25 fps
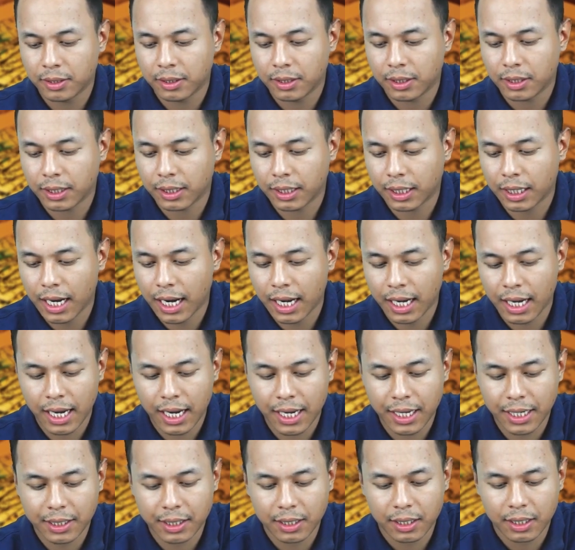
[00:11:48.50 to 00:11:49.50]

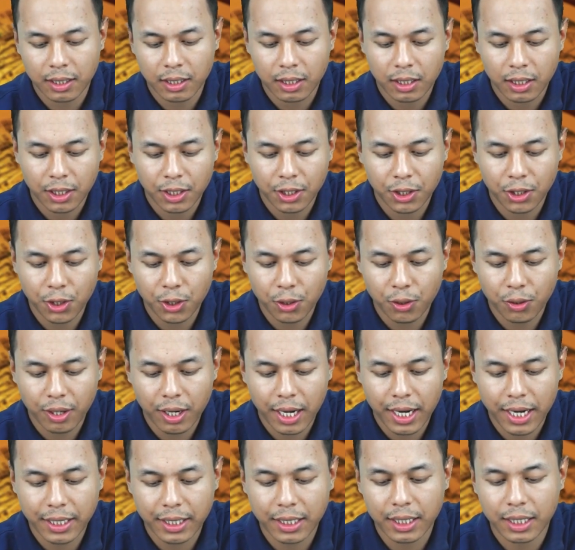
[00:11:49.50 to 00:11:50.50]
granite,
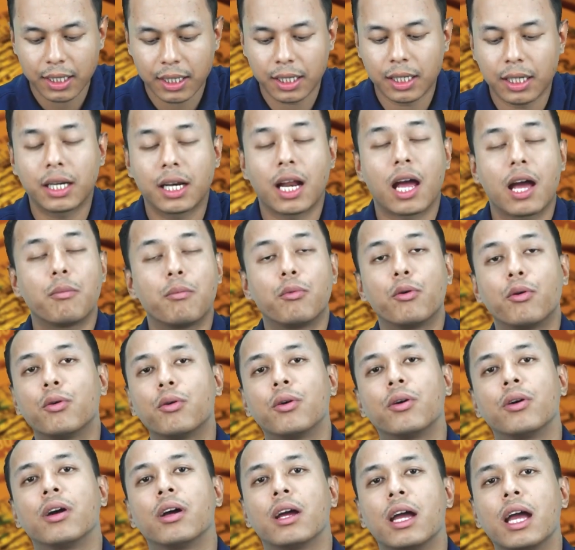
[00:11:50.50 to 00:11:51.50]
diorite, gabbro,
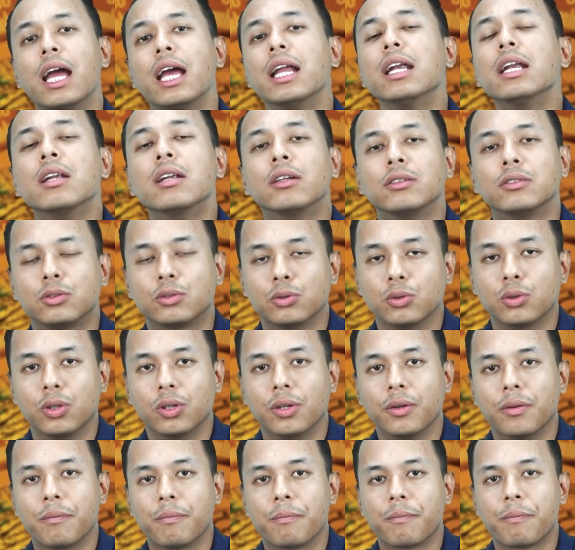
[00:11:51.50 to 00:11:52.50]
and so on.
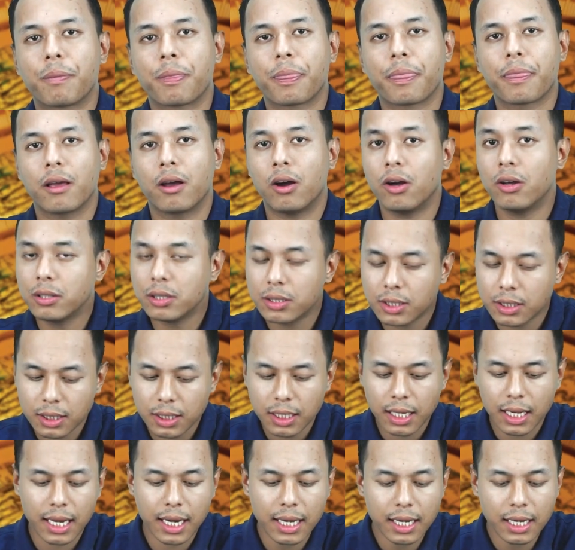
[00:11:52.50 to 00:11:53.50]
On the other
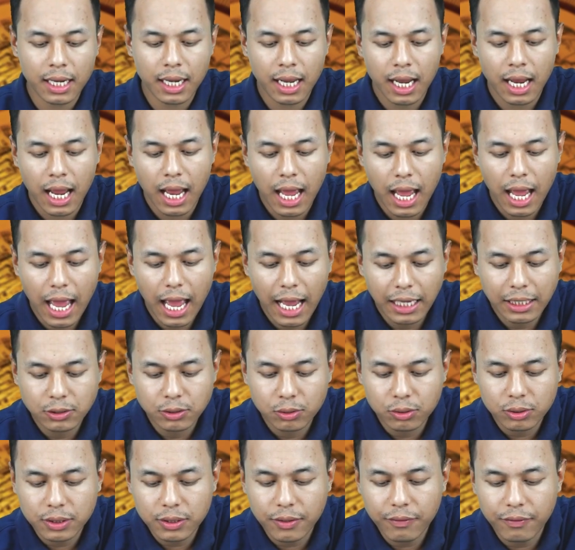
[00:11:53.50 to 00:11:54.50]
hand,
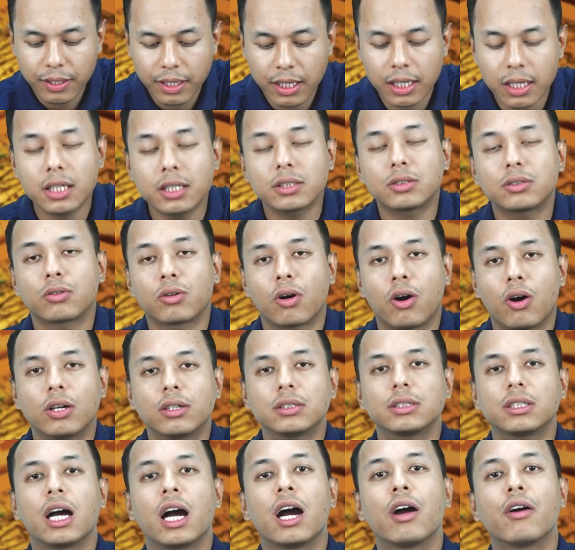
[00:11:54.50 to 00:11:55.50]
extrusive igneous rocks
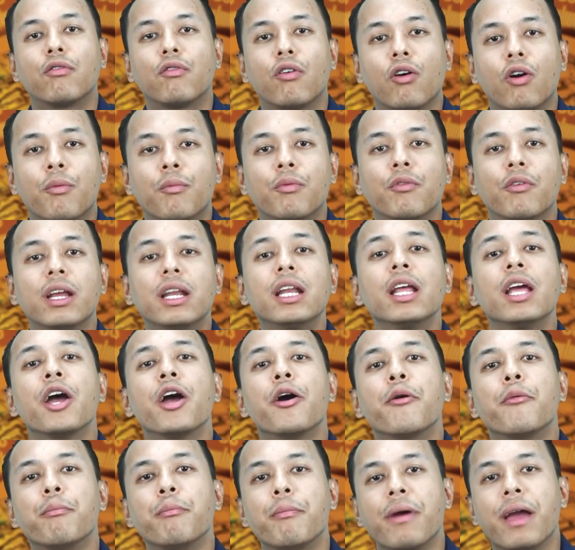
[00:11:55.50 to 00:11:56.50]
are formed when
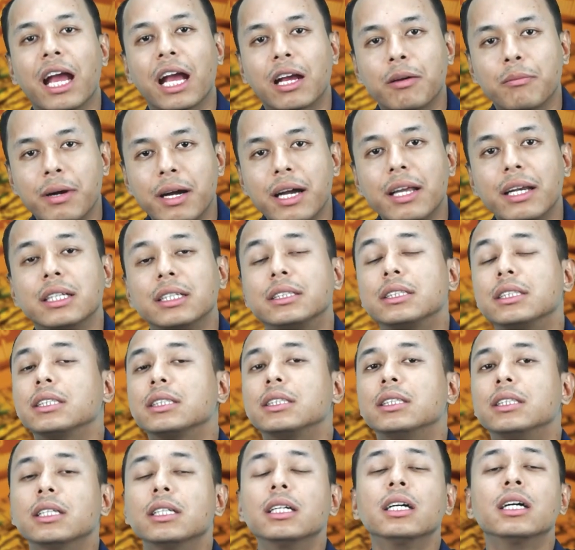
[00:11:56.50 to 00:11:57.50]
magma reaches
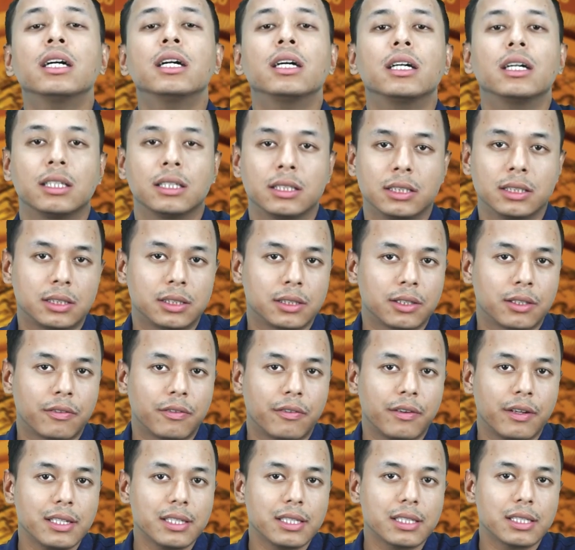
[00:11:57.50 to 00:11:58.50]
the earth's
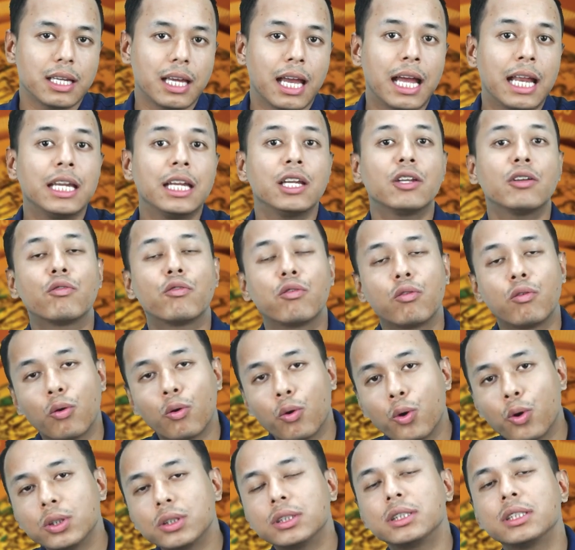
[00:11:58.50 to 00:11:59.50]
surface and it
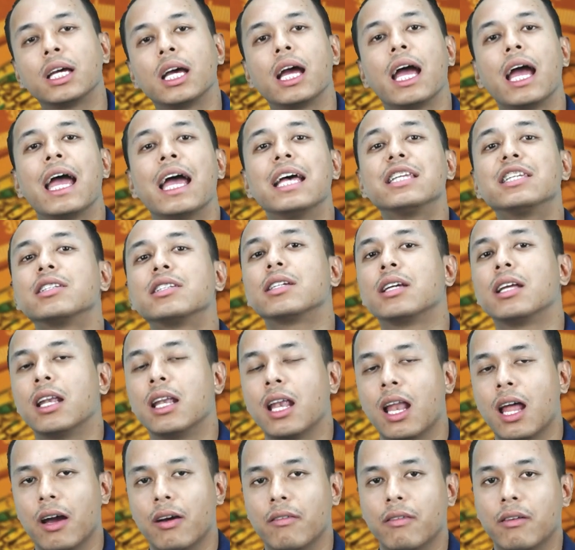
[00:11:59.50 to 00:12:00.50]
flows as
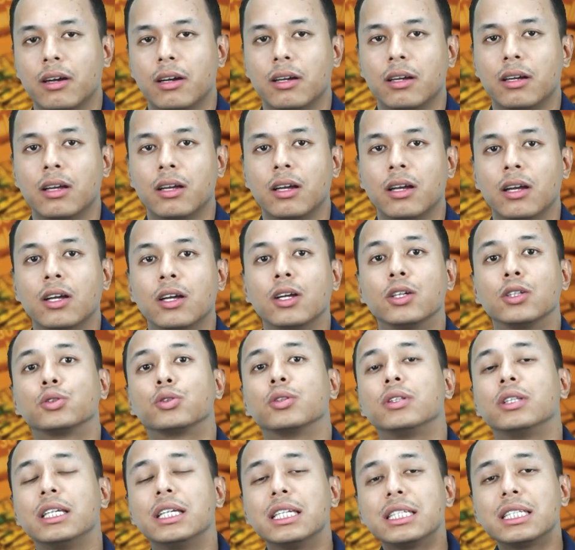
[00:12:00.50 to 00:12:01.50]
lava. So
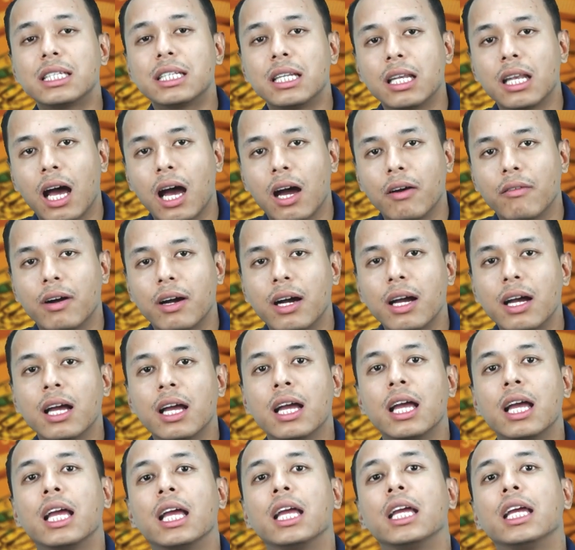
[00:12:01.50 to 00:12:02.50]
this lava,
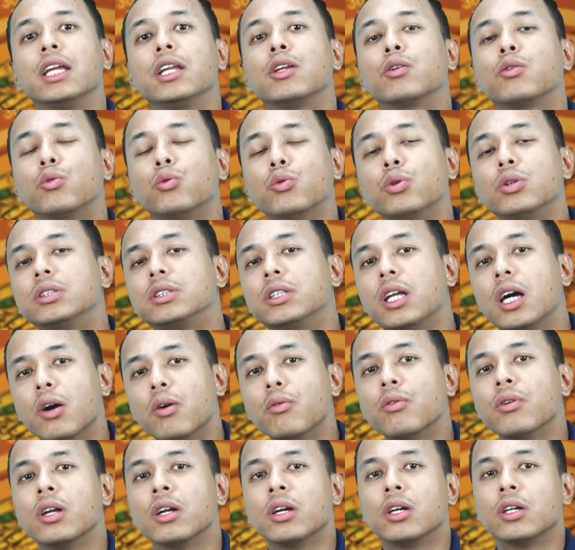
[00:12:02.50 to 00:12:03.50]
it cools down
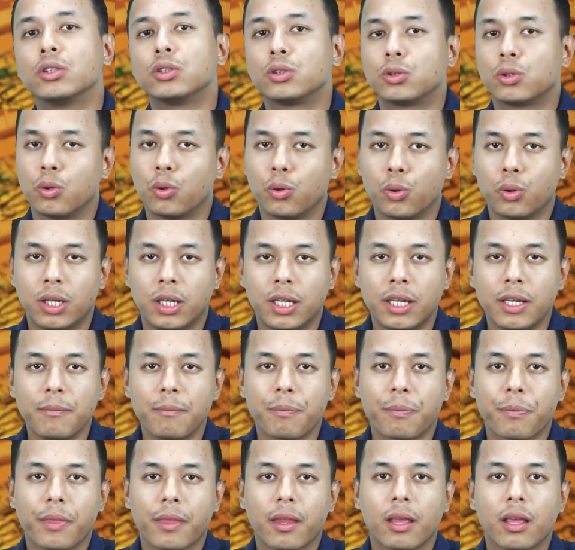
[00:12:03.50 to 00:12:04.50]
rapidly
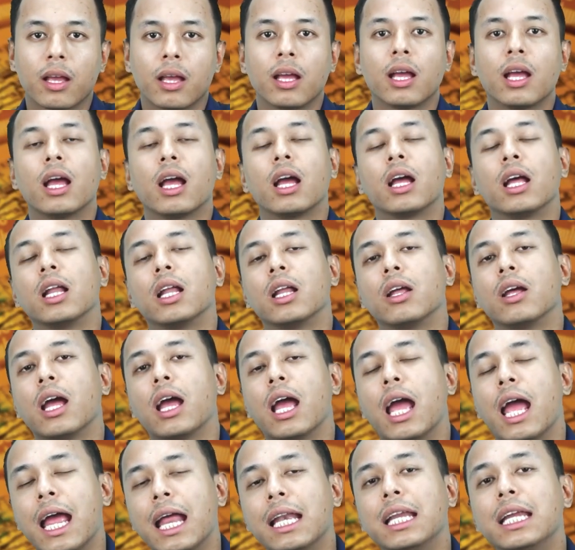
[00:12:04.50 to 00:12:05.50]

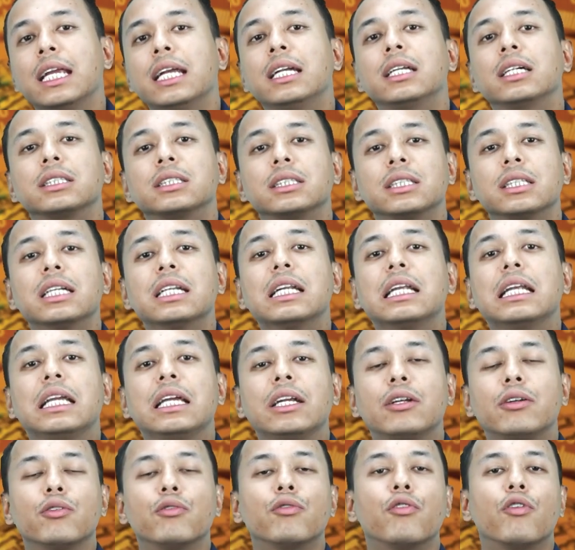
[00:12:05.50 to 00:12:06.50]
and it does not lead
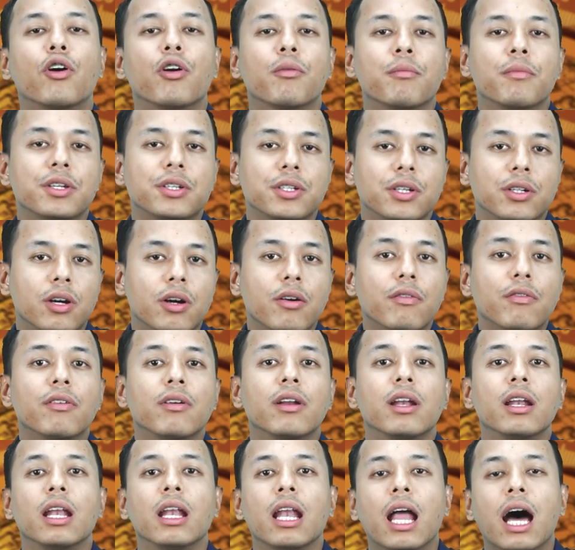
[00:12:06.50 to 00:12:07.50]
to formation of
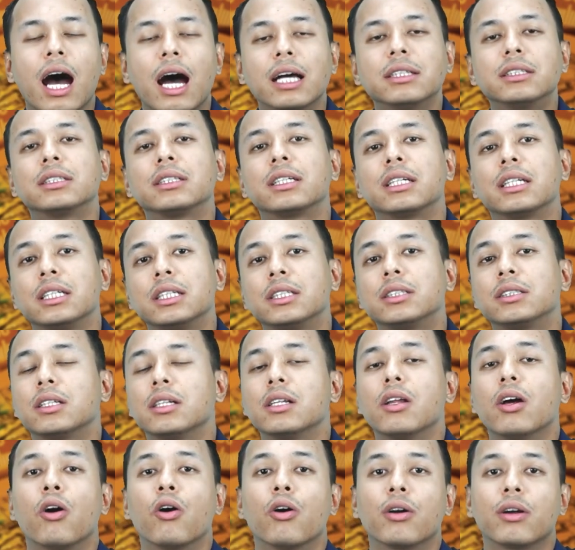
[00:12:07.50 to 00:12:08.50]
large crystal
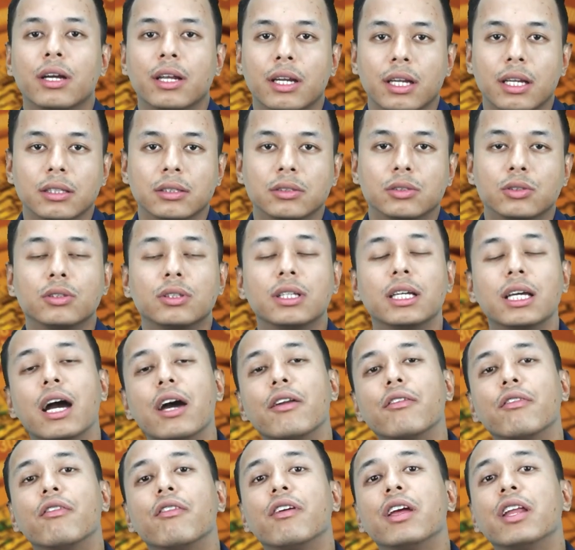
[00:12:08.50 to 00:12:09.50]
or grain. So they are
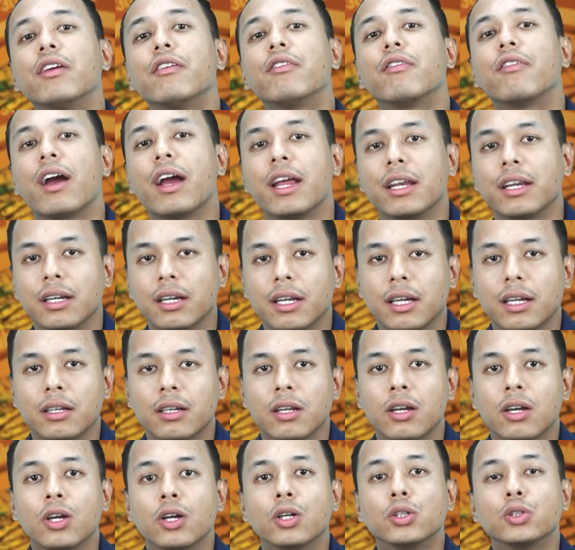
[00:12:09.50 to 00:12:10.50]
very fine grained.
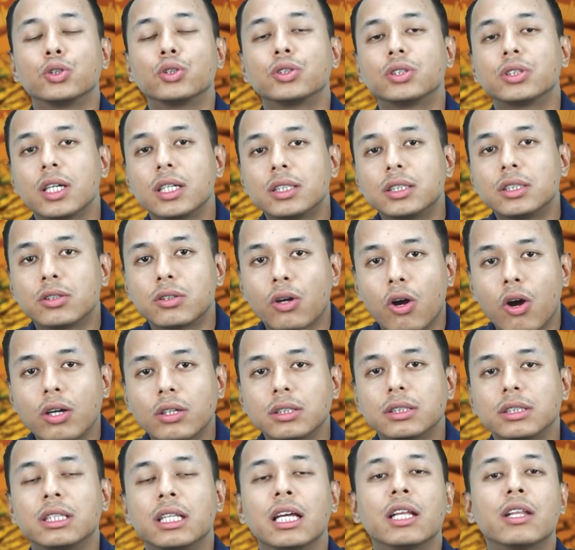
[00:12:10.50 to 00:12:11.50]
So such rocks
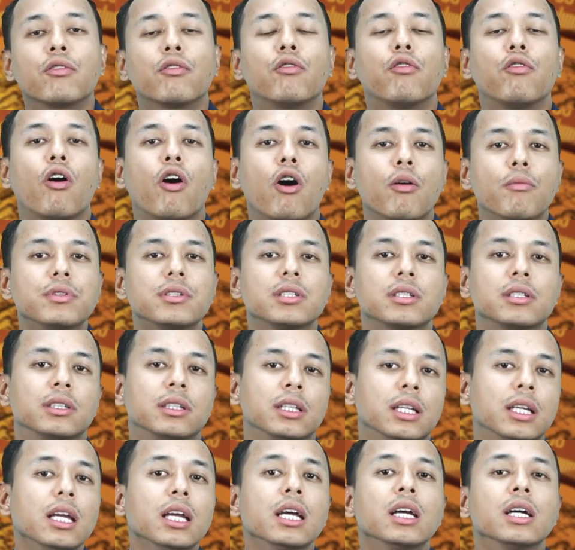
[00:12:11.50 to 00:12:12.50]
that forms on
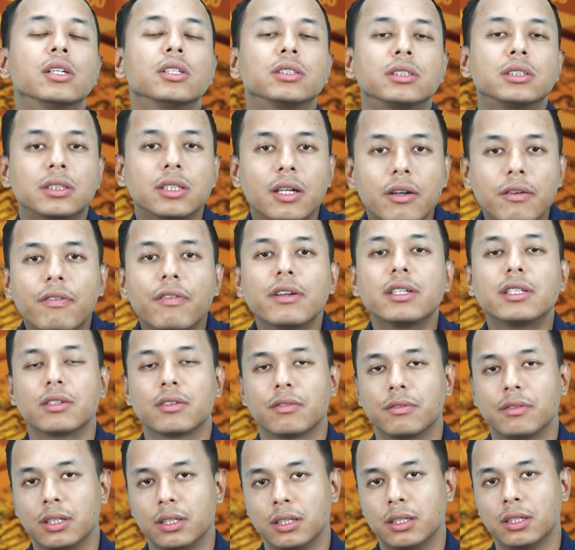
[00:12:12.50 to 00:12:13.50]
the surface of
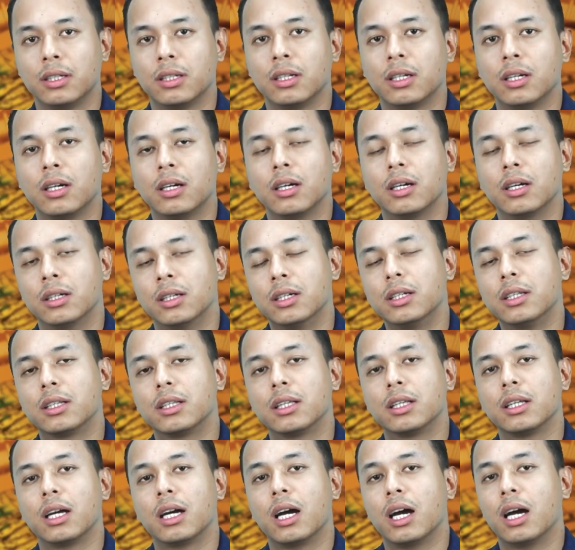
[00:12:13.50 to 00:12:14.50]
the earth
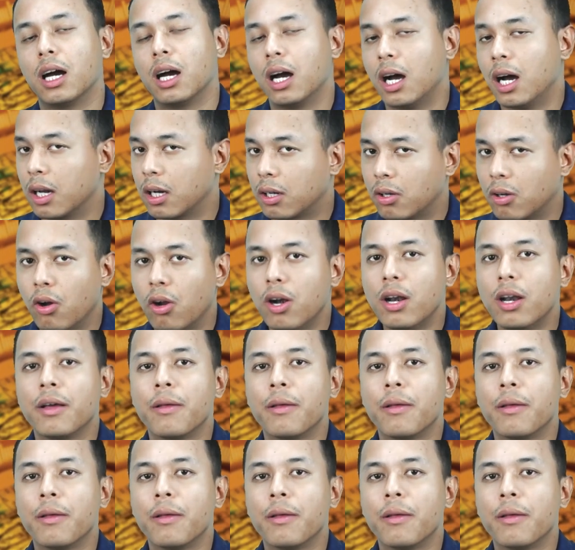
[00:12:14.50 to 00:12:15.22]
are called